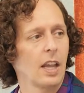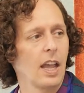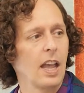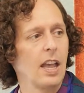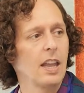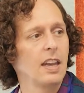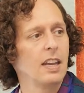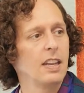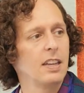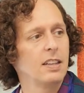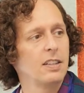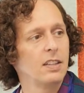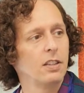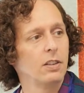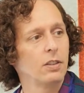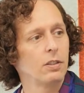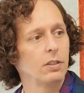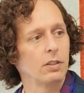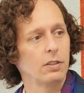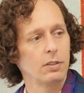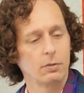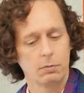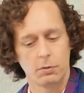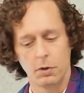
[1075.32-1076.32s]
Annie
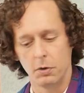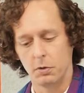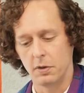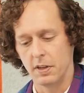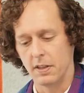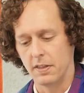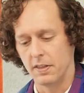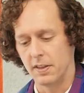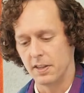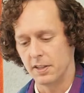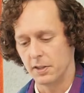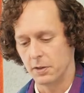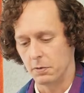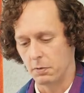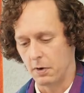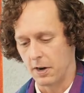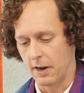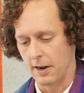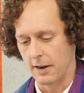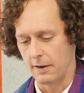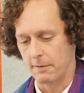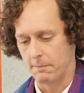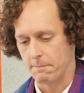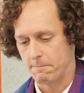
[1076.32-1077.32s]
Dillard wrote it this
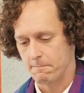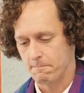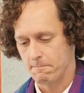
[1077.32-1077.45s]
way.